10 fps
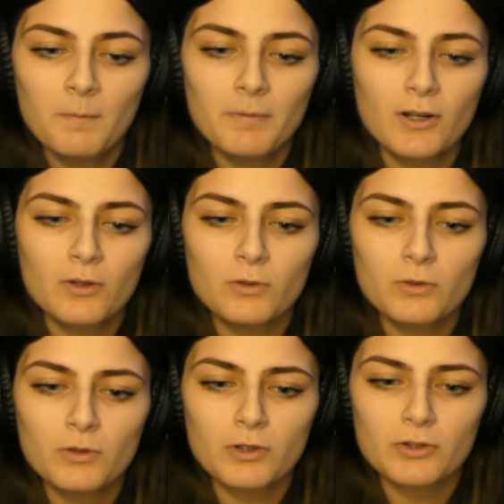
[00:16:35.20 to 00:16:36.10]
But who
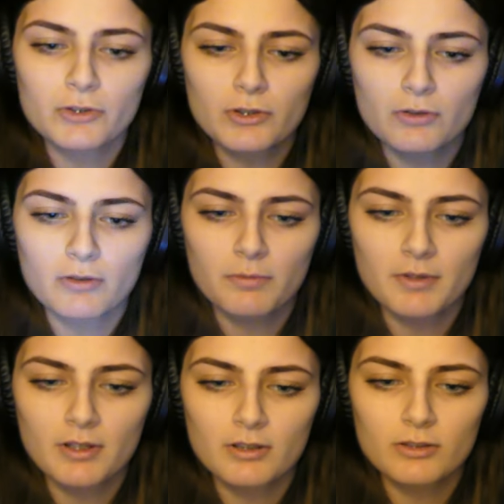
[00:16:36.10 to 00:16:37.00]
knew the truth?
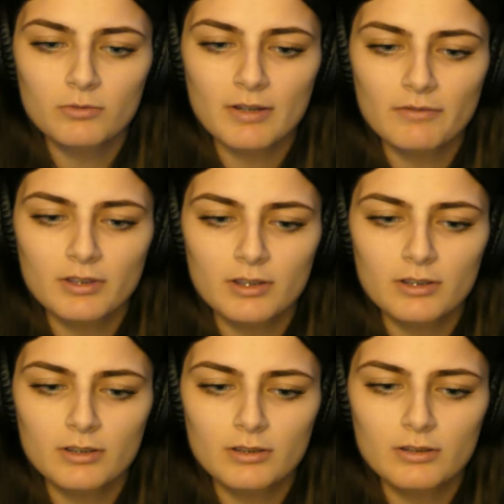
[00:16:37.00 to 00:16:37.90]
Because whoever